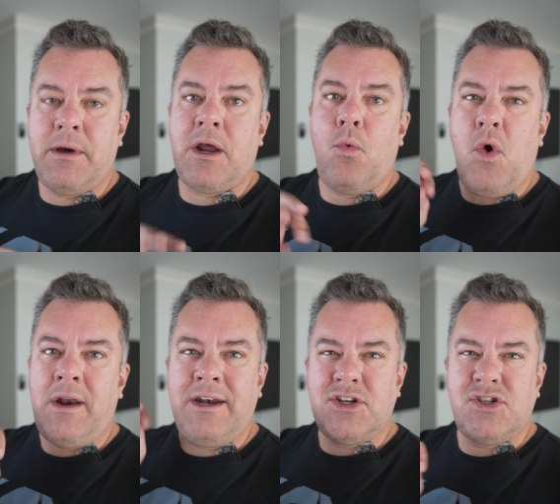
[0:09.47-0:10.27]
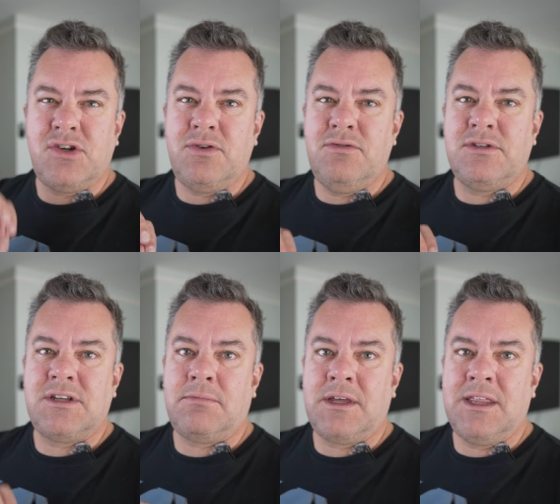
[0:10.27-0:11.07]
but I wanted to show you
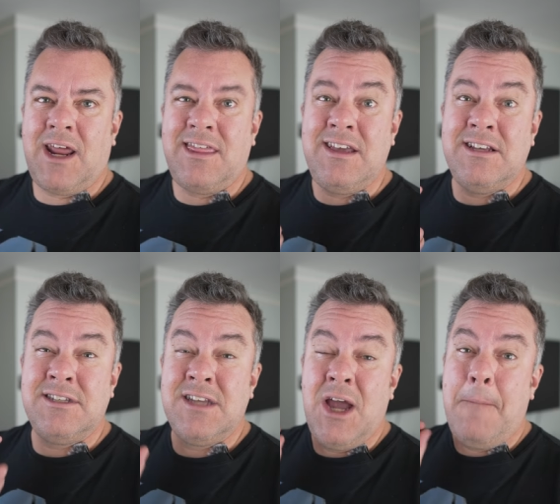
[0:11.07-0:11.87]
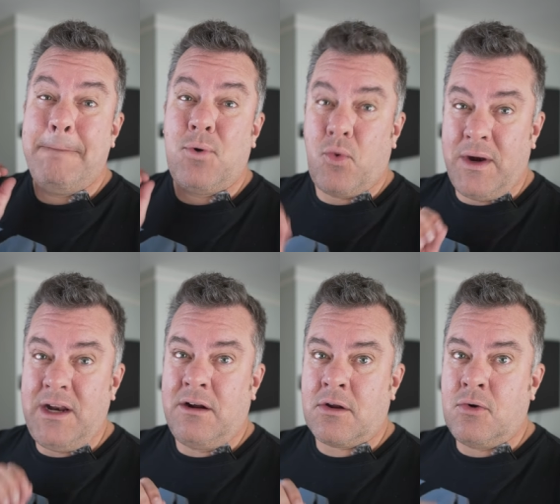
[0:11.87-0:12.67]
something that I think is
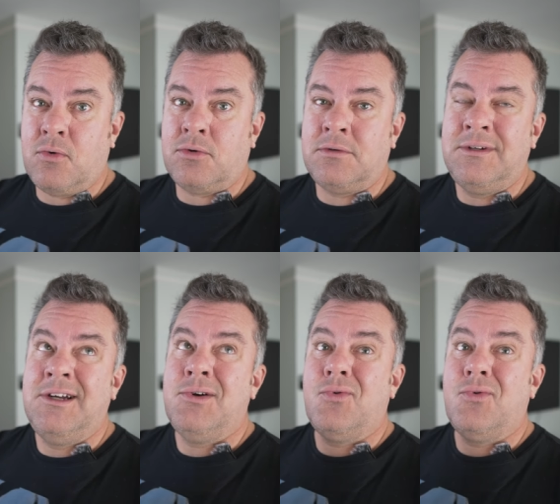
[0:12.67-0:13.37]
pretty darn cool,